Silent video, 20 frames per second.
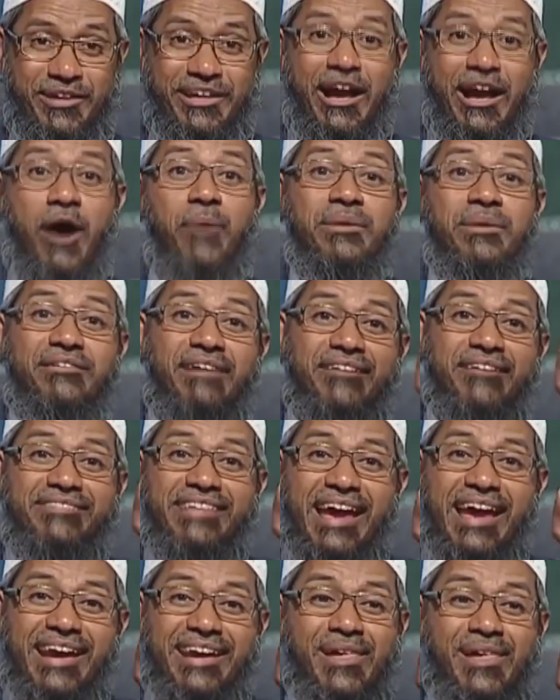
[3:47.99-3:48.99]
How many wives he
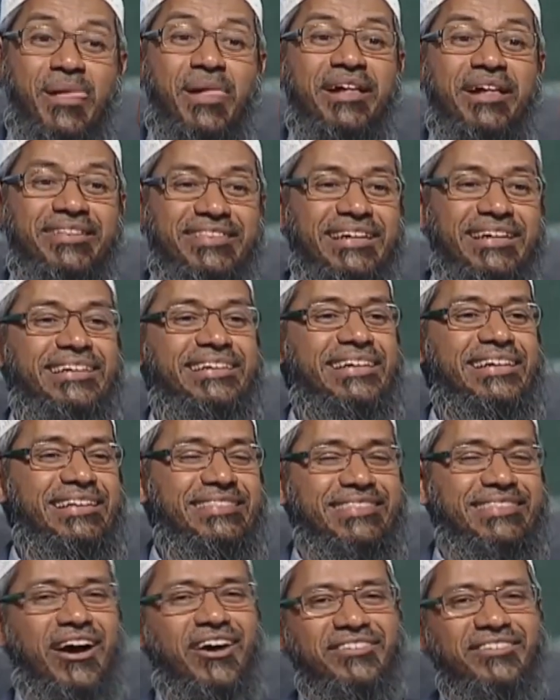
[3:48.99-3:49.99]
had?
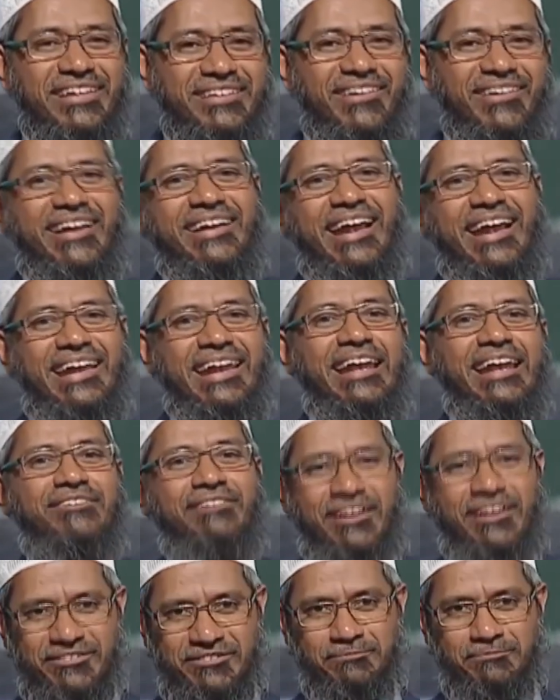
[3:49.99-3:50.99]
16,108
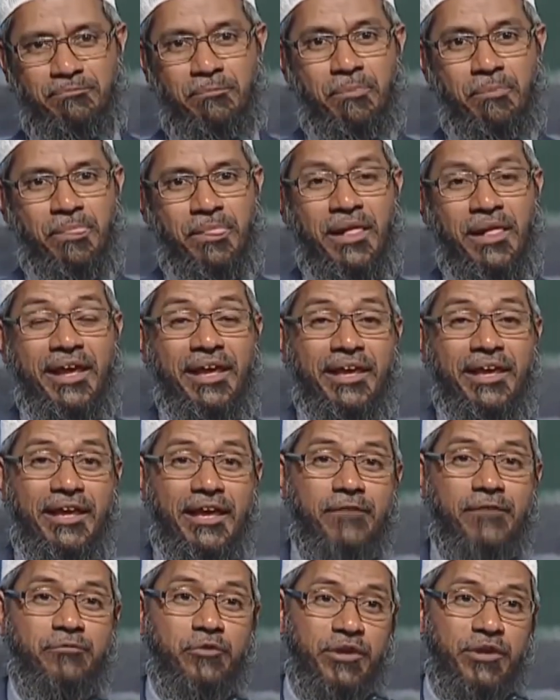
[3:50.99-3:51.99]
wives.
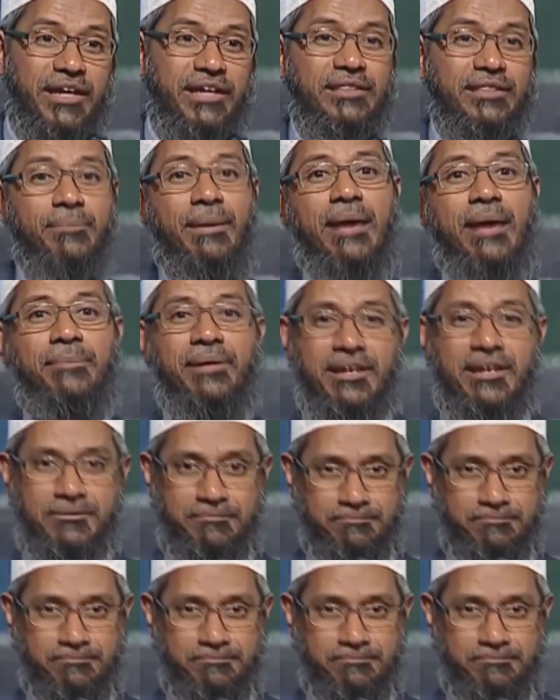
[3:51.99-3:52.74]
If you read the Bible,